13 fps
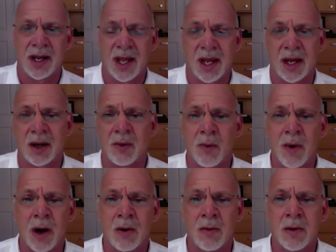I can't
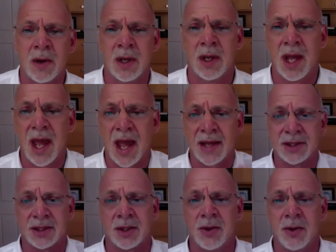grow
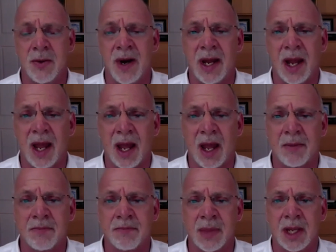as who I
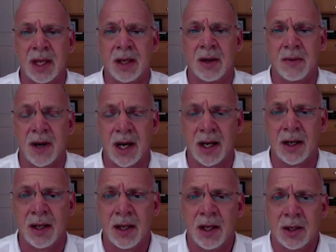am,
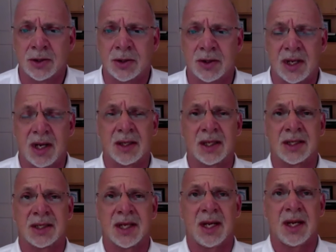right? So now
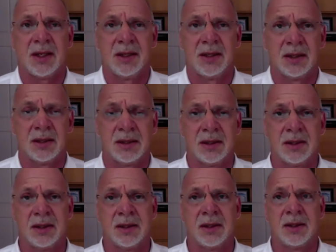let's say
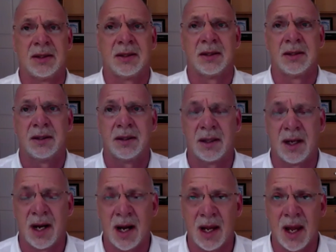
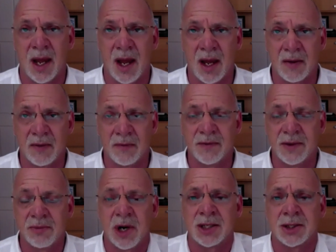I
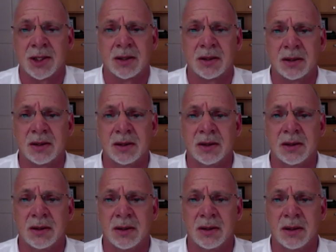have depression,
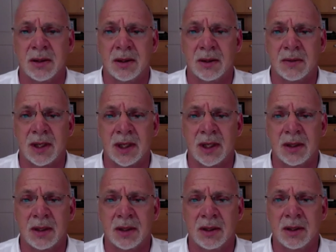
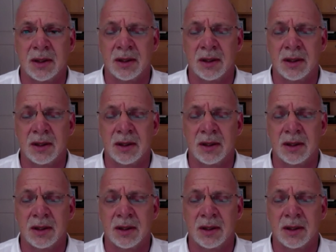right?